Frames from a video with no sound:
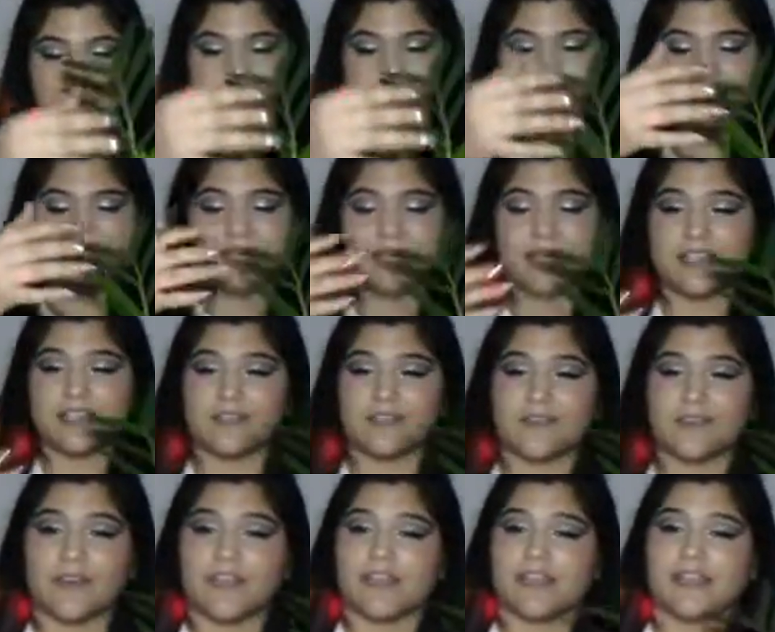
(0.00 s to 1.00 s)
It's
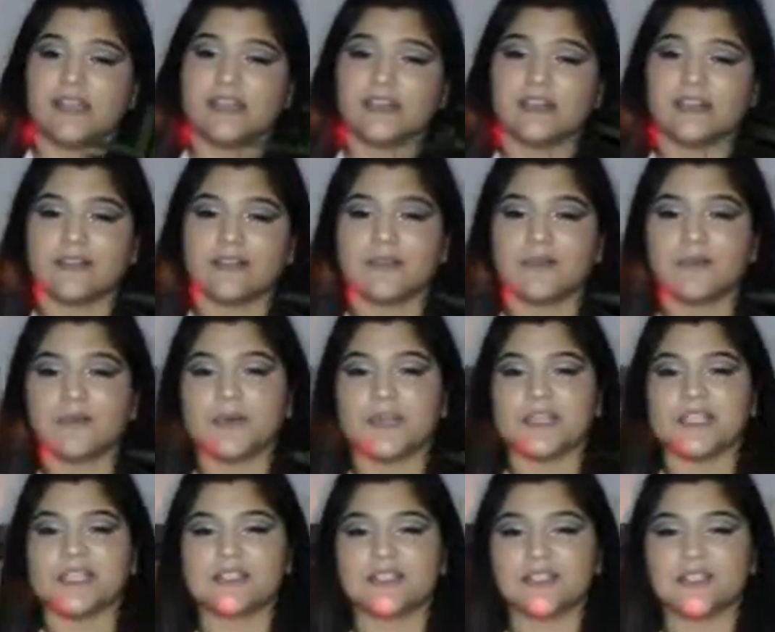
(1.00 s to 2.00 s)
funny, when I
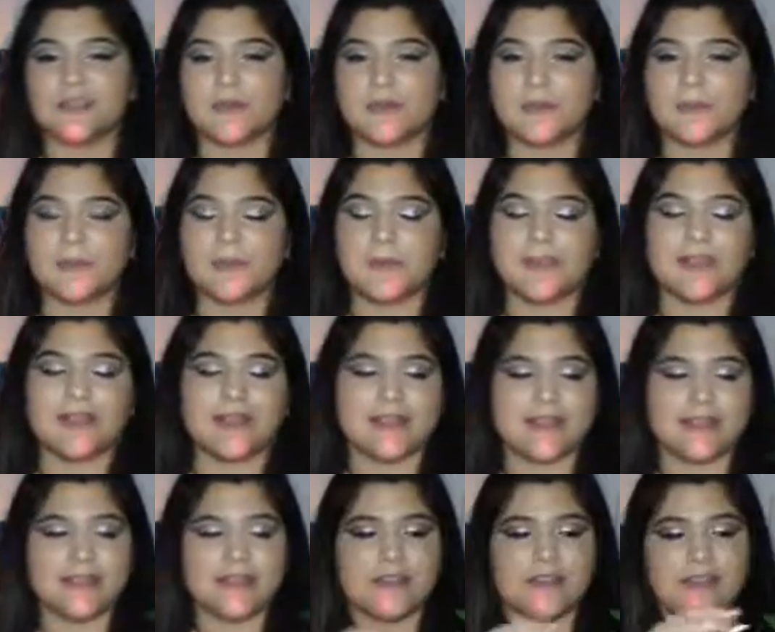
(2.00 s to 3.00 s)
started the plant
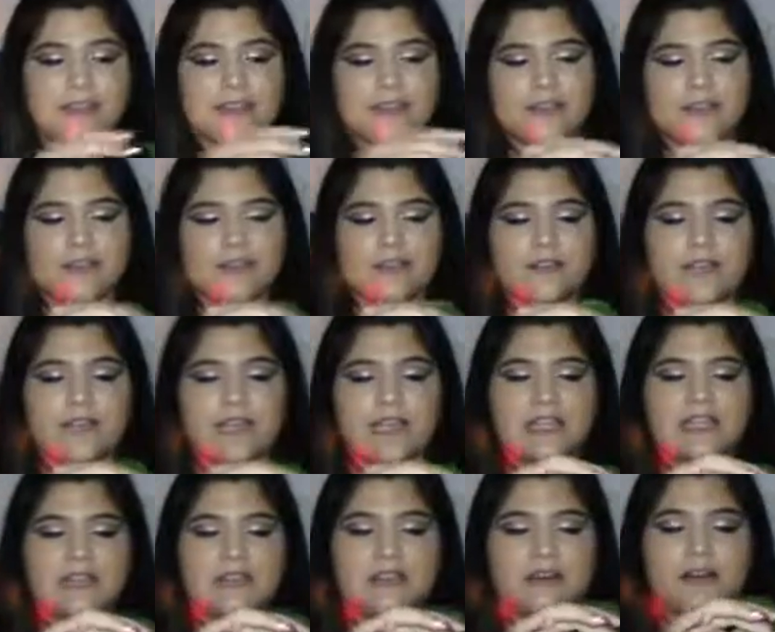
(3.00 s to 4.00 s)
like
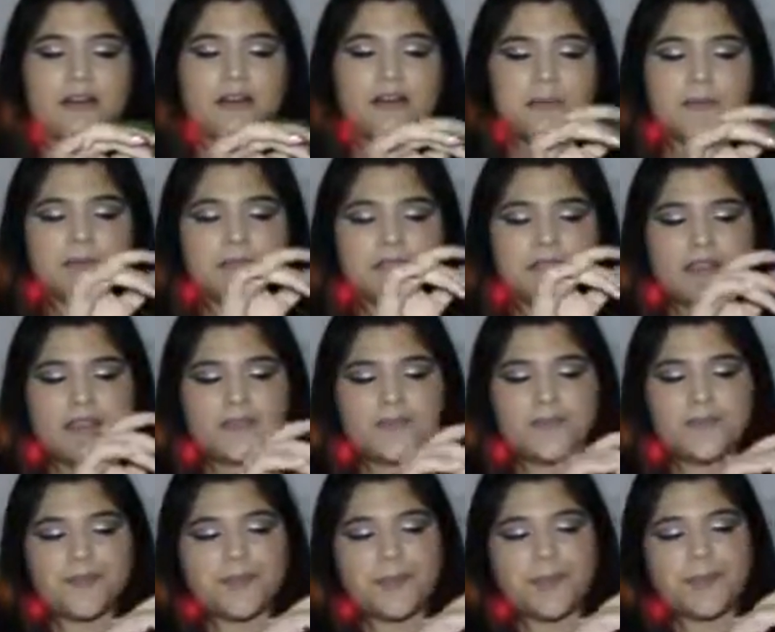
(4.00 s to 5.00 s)
hobby,
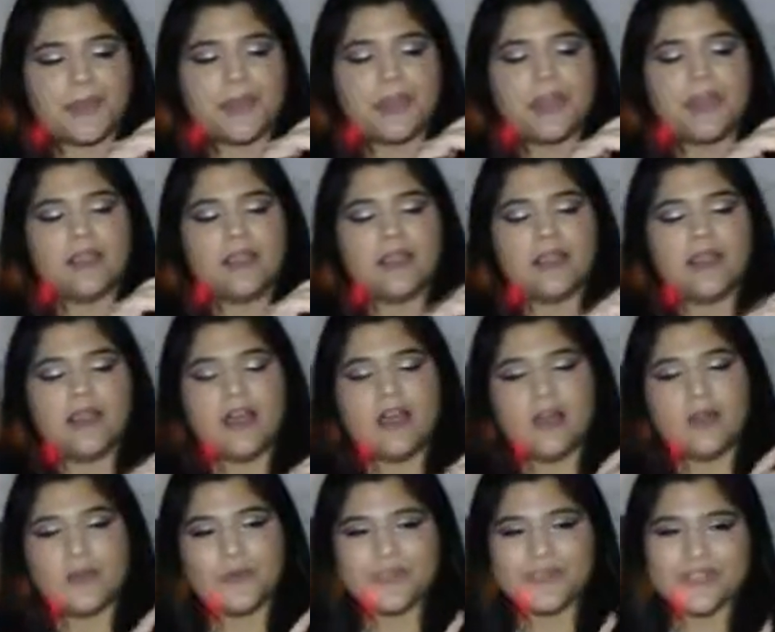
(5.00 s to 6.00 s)
I
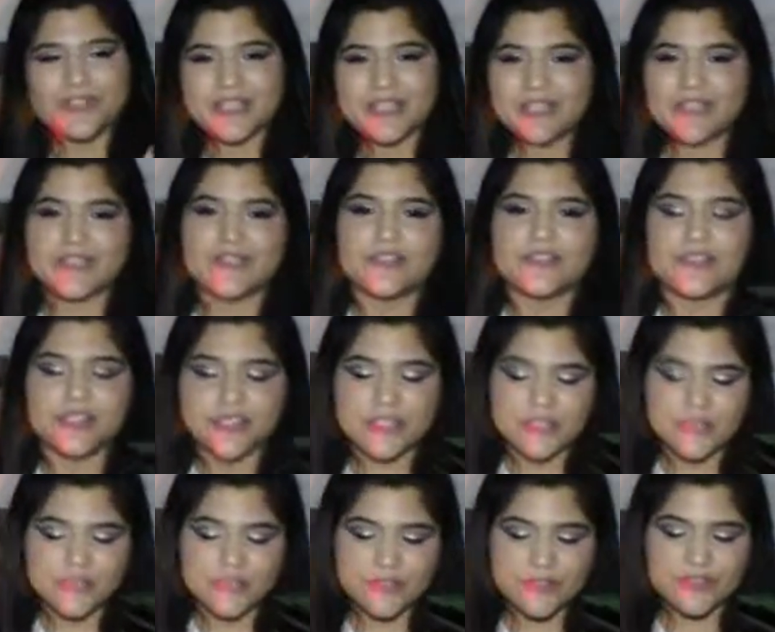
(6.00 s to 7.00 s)
wasn't initially
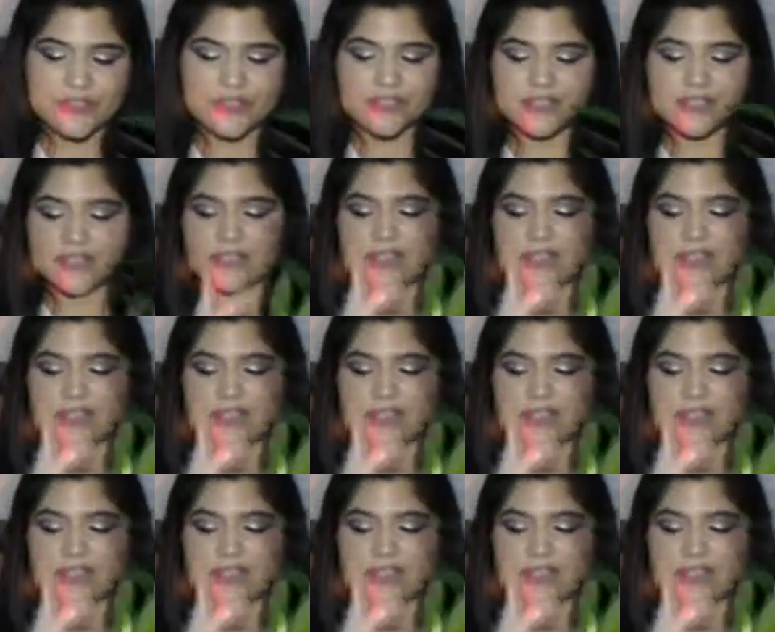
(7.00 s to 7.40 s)
interested in it